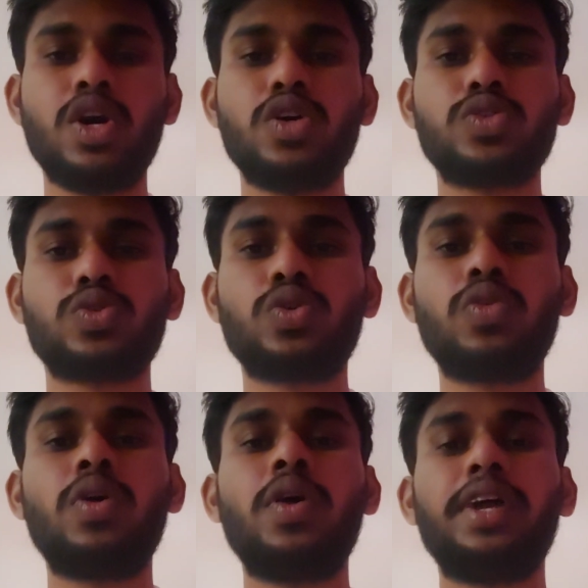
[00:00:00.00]
So
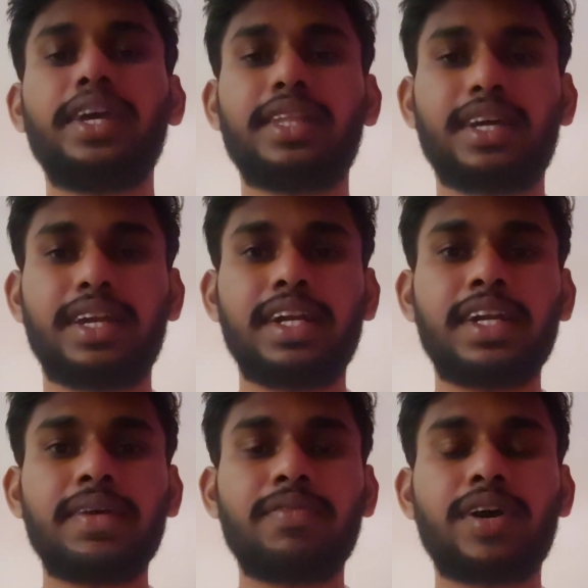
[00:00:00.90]
in the real
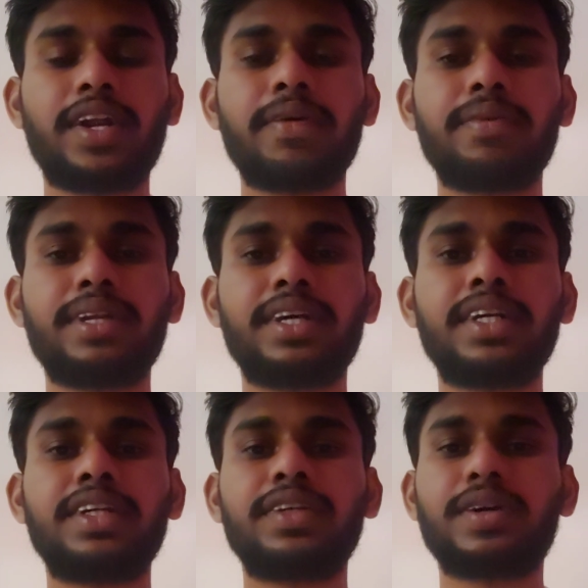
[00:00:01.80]
time what happened
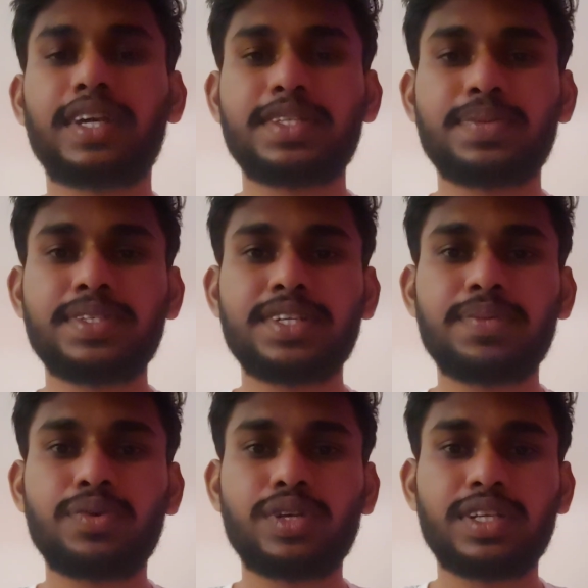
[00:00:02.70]
that expense
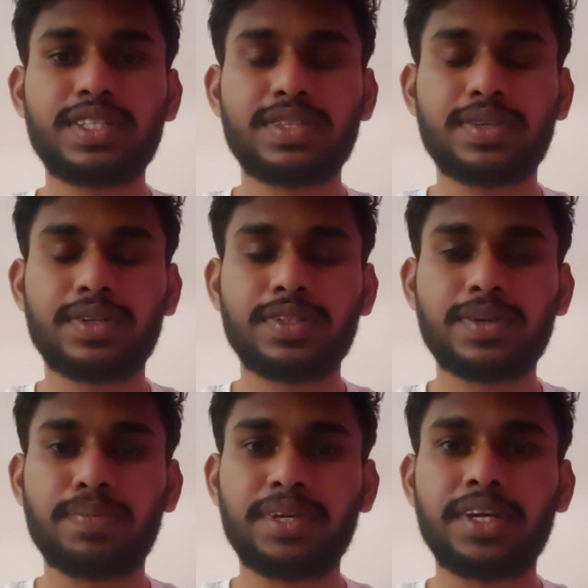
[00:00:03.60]
report is
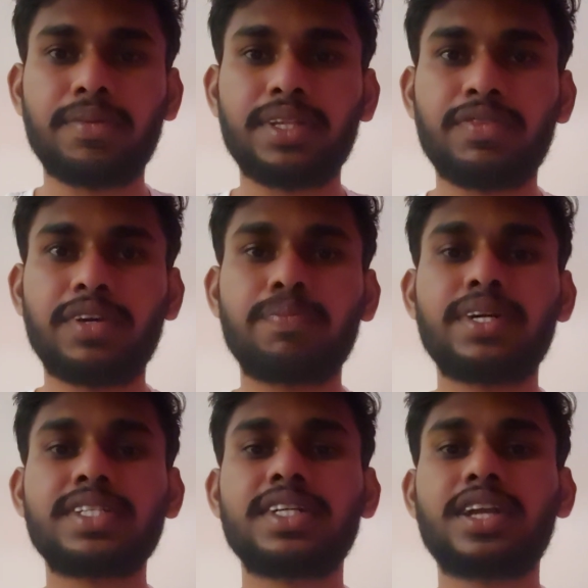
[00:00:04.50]
submitted by the one person,